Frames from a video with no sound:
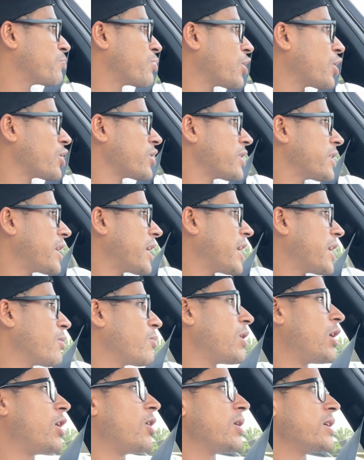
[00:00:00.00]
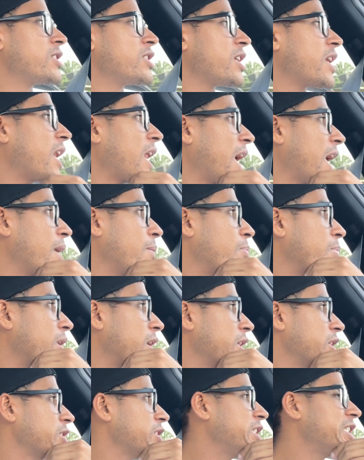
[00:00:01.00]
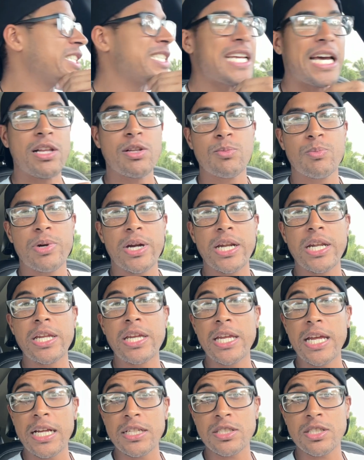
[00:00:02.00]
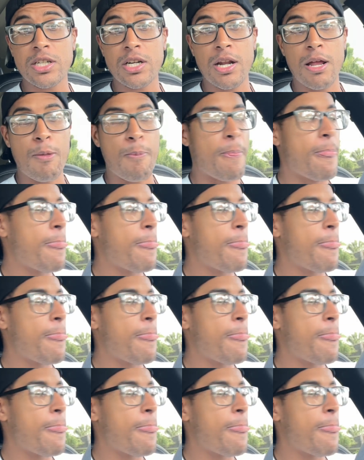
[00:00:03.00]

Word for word: birthday, well it's today, but she celebrated yesterday.